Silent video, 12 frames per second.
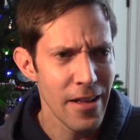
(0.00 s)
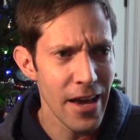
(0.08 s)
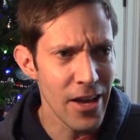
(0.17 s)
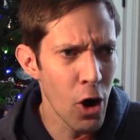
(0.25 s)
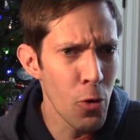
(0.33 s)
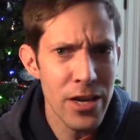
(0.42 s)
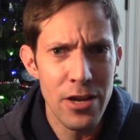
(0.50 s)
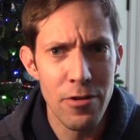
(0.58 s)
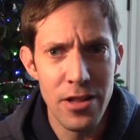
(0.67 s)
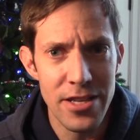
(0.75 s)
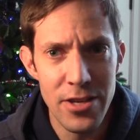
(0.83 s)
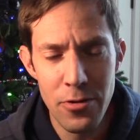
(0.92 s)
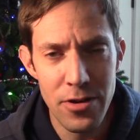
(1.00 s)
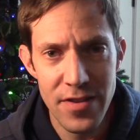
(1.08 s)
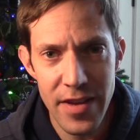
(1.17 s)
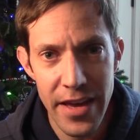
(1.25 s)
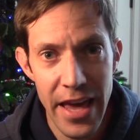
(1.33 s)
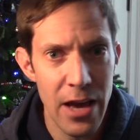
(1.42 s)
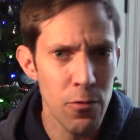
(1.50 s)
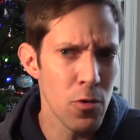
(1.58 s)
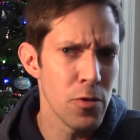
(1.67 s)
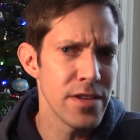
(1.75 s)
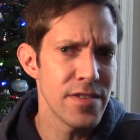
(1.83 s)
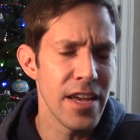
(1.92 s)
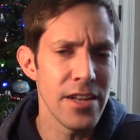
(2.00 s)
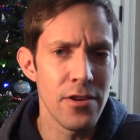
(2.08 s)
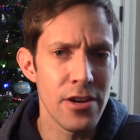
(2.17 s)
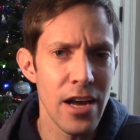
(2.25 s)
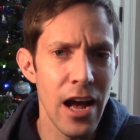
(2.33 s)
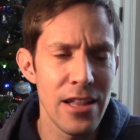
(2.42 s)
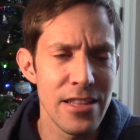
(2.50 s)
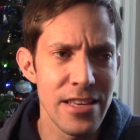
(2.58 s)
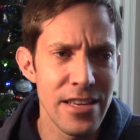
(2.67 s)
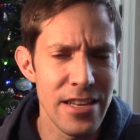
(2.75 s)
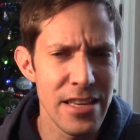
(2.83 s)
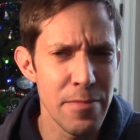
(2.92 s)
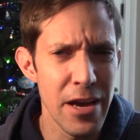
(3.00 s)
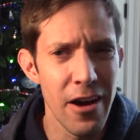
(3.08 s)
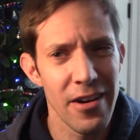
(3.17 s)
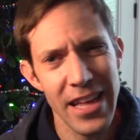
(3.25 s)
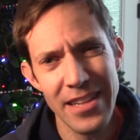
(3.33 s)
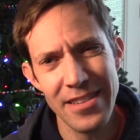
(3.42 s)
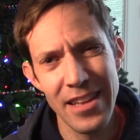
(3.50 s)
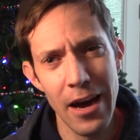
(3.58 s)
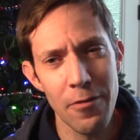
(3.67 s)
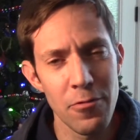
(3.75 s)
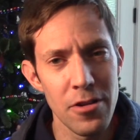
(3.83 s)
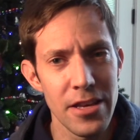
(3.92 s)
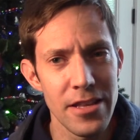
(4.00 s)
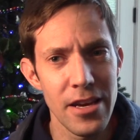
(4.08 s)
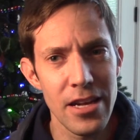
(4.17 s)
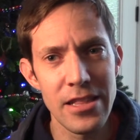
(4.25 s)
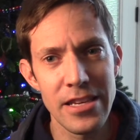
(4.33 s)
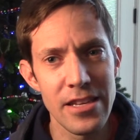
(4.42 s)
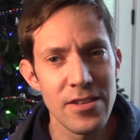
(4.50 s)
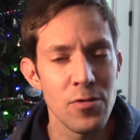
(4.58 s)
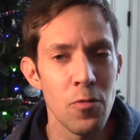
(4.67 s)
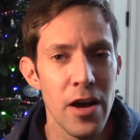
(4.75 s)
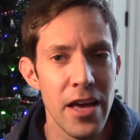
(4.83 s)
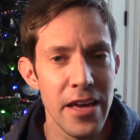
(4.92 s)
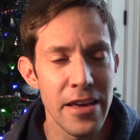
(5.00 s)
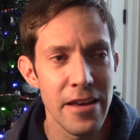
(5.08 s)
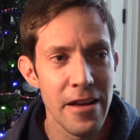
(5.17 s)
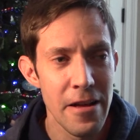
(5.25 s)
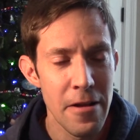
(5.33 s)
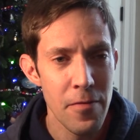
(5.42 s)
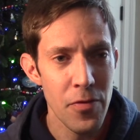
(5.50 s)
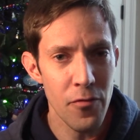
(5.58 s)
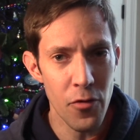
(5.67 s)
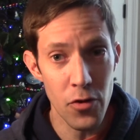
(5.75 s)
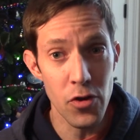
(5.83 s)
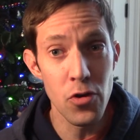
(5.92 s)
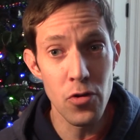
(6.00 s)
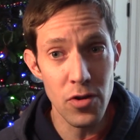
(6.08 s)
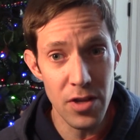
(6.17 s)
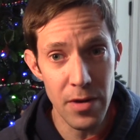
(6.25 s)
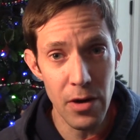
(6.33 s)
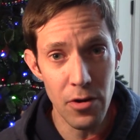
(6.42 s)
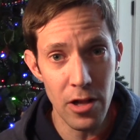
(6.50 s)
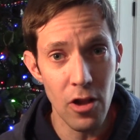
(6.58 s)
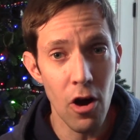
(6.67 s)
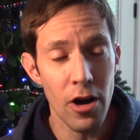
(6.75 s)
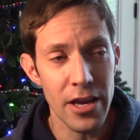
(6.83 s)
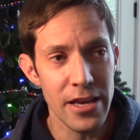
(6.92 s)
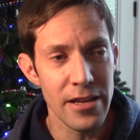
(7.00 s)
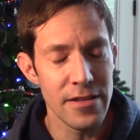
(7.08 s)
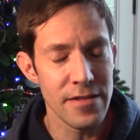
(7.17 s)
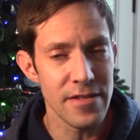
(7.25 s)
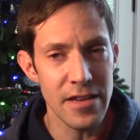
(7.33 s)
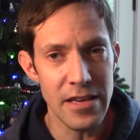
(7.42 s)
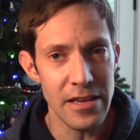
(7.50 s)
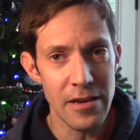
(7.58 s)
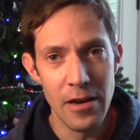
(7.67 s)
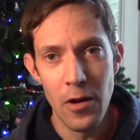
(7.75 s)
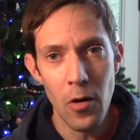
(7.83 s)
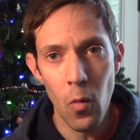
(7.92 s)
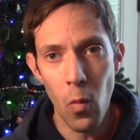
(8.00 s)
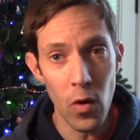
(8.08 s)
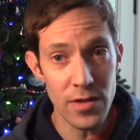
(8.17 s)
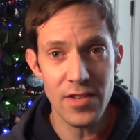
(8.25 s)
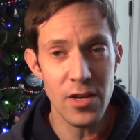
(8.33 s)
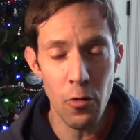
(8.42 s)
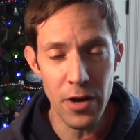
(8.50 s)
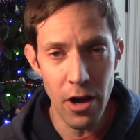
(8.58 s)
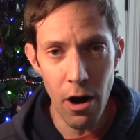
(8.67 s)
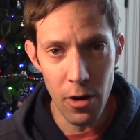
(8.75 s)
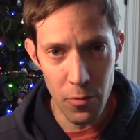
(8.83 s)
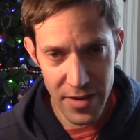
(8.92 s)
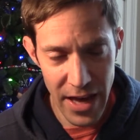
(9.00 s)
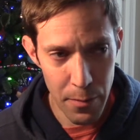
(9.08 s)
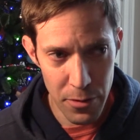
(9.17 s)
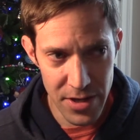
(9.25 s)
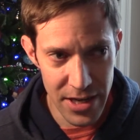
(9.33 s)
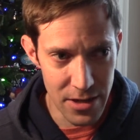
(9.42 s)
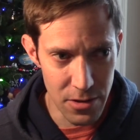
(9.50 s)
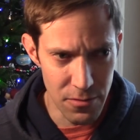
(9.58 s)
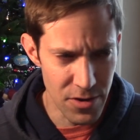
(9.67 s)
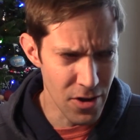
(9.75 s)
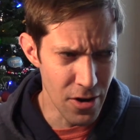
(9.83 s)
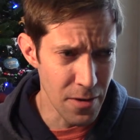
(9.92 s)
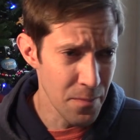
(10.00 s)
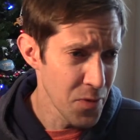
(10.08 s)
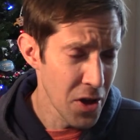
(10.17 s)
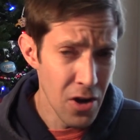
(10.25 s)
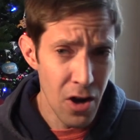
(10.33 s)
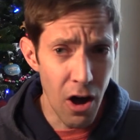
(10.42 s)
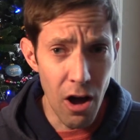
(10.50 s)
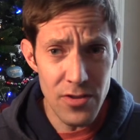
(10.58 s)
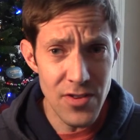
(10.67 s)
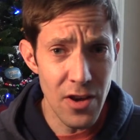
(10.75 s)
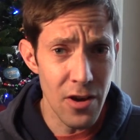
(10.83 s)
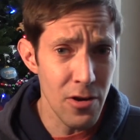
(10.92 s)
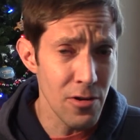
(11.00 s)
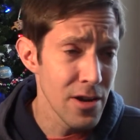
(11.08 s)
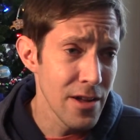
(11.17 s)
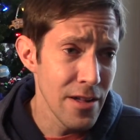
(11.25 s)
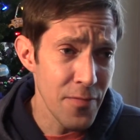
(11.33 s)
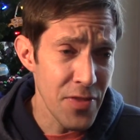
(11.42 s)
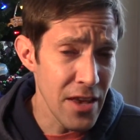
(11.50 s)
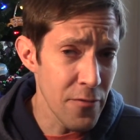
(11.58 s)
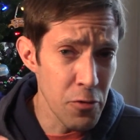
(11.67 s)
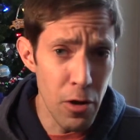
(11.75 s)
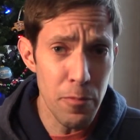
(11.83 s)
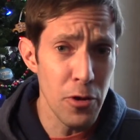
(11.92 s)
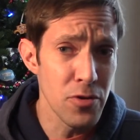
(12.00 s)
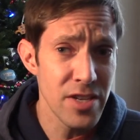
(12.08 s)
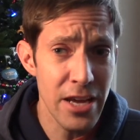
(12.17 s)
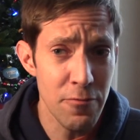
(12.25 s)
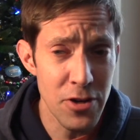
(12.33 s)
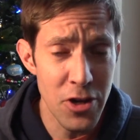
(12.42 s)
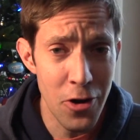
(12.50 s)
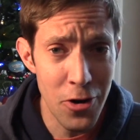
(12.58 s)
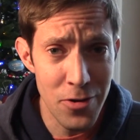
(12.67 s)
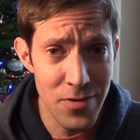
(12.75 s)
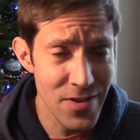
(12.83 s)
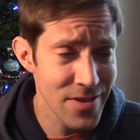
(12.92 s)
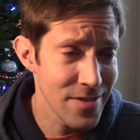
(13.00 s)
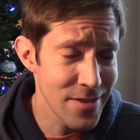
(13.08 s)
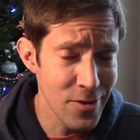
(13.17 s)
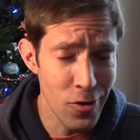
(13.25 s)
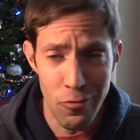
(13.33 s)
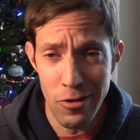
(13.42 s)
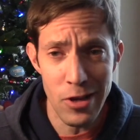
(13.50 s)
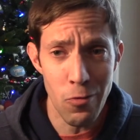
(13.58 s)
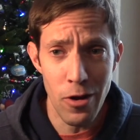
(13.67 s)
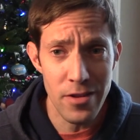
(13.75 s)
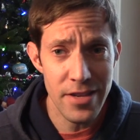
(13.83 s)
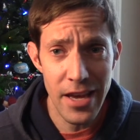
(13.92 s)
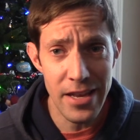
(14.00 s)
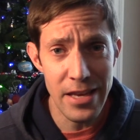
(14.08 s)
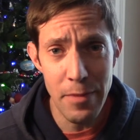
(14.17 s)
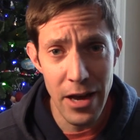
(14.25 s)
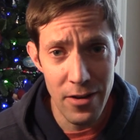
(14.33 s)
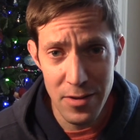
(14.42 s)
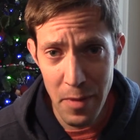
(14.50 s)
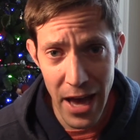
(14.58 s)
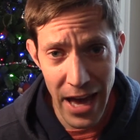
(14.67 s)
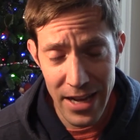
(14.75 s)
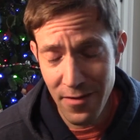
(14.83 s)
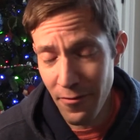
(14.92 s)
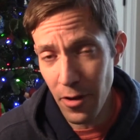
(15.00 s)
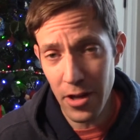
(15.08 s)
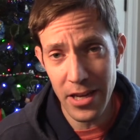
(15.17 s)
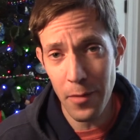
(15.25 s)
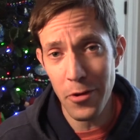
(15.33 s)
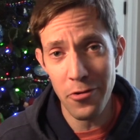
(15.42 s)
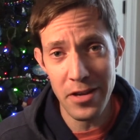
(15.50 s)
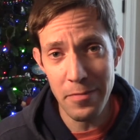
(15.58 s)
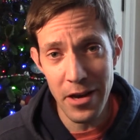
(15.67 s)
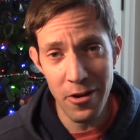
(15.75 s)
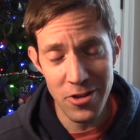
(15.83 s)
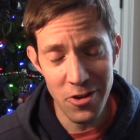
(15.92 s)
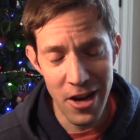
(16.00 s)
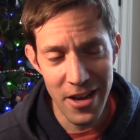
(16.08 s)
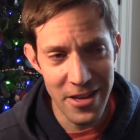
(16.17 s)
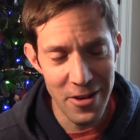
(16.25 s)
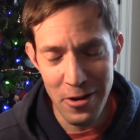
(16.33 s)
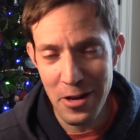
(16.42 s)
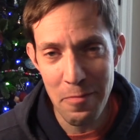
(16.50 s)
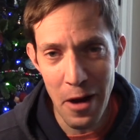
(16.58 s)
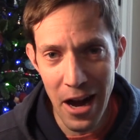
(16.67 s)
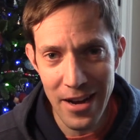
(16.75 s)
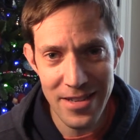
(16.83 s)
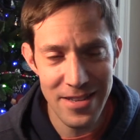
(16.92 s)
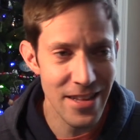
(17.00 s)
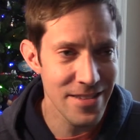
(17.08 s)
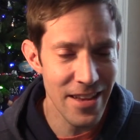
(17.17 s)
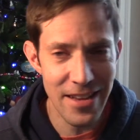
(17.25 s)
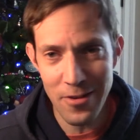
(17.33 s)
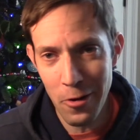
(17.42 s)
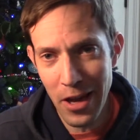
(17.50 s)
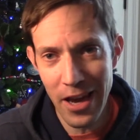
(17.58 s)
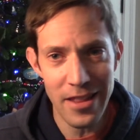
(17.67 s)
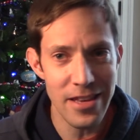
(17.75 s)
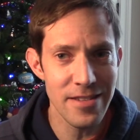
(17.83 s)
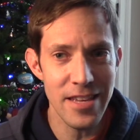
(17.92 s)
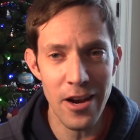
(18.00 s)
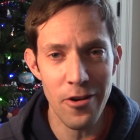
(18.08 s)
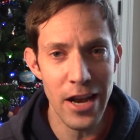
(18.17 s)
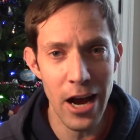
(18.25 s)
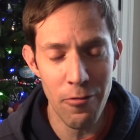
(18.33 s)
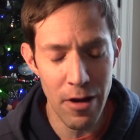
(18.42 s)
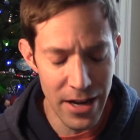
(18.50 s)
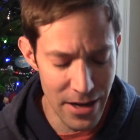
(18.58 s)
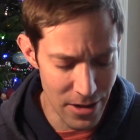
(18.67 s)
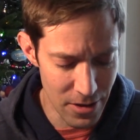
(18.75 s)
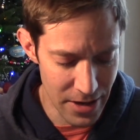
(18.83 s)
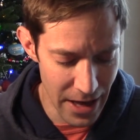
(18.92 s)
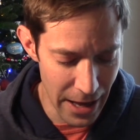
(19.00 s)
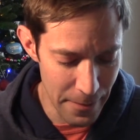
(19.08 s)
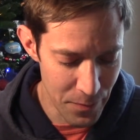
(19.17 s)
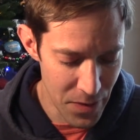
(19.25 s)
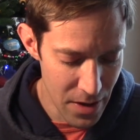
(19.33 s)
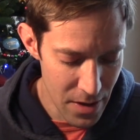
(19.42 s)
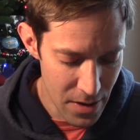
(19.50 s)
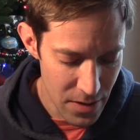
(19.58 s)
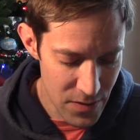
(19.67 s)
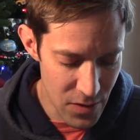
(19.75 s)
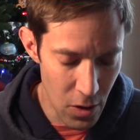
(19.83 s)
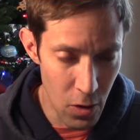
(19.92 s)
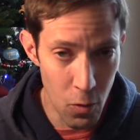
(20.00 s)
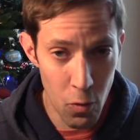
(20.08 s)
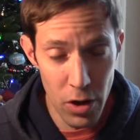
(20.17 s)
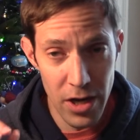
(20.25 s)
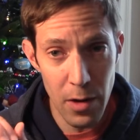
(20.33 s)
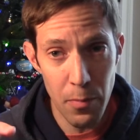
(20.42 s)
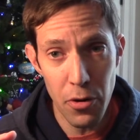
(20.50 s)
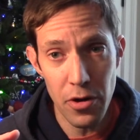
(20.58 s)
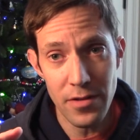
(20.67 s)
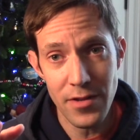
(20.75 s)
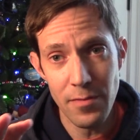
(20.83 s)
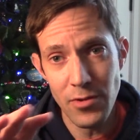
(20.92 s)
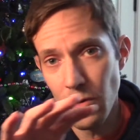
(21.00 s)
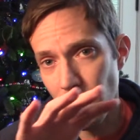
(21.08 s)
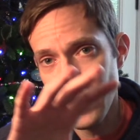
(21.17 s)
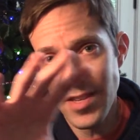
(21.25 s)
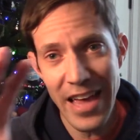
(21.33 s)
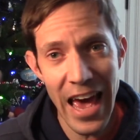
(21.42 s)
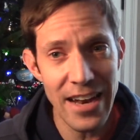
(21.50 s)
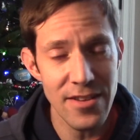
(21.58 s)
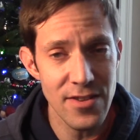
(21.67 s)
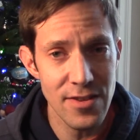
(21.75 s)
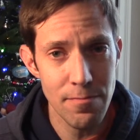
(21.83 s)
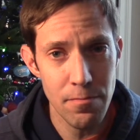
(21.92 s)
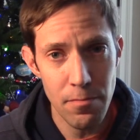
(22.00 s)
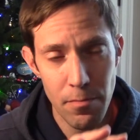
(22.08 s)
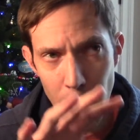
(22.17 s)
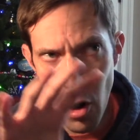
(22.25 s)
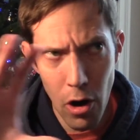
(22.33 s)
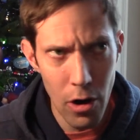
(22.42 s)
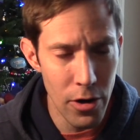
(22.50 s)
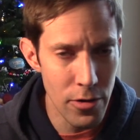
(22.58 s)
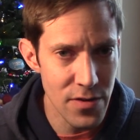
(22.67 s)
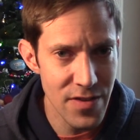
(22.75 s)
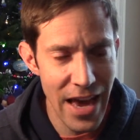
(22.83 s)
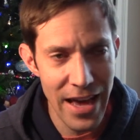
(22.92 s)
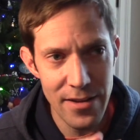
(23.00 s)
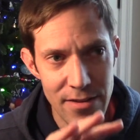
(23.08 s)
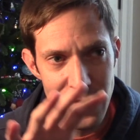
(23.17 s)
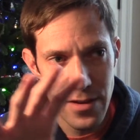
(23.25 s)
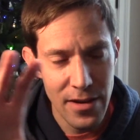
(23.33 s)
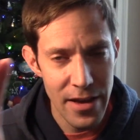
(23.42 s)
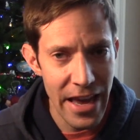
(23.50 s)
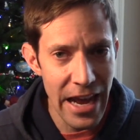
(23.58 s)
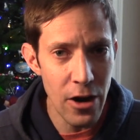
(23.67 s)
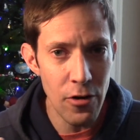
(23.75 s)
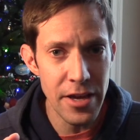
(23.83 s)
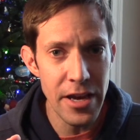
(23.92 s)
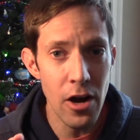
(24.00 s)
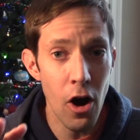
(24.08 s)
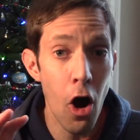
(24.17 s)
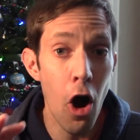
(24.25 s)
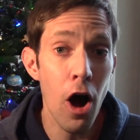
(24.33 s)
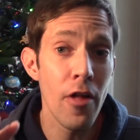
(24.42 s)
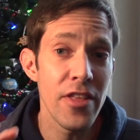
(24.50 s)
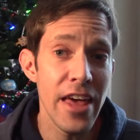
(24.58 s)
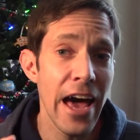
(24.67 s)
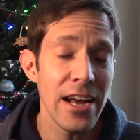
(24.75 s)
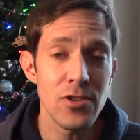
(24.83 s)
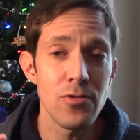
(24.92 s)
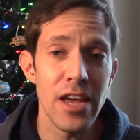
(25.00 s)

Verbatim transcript: And all we can really do is say, hey, well, we sent your colleague an email. And that's not really the cleanest way for you to be able to log in and see what's going on with that particular return. Also, if you upload 10 returns, you don't really want 10 emails back flooding up your email address, your inbox that says, okay, these 10 are now ready to look at. So we're going to put some sort of status bar or status area on the actual